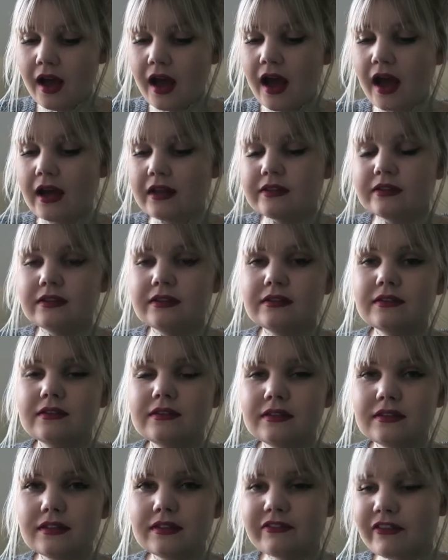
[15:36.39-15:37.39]
And
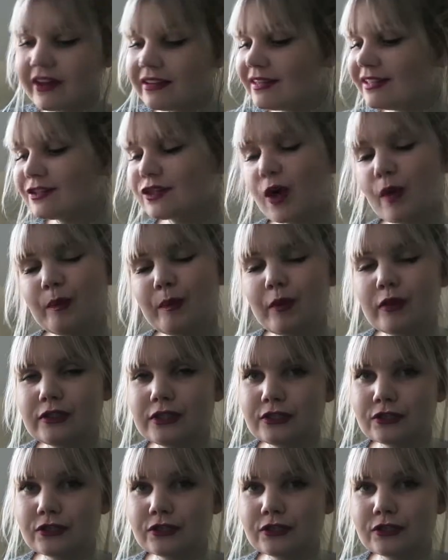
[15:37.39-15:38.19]
the fact that it's called Body